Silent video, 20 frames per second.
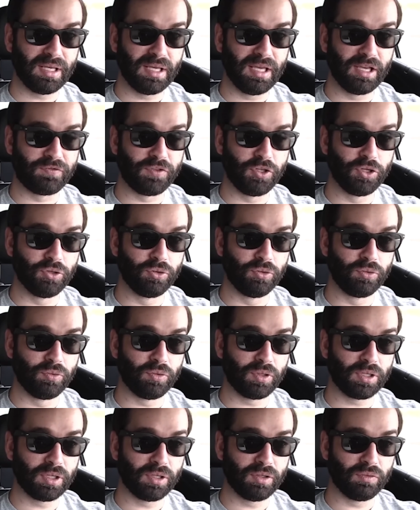If
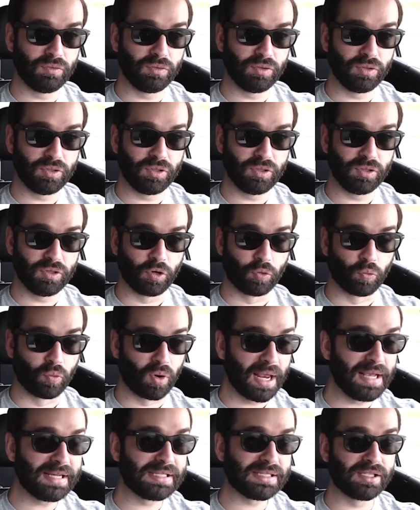you
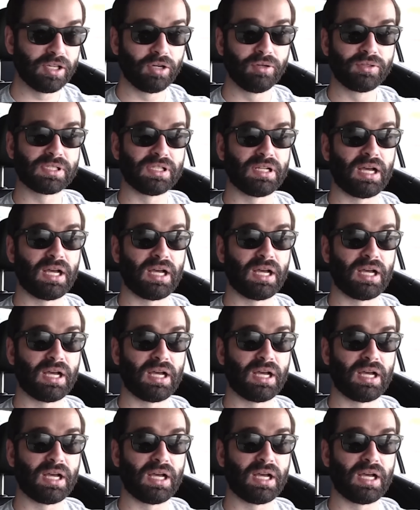erase those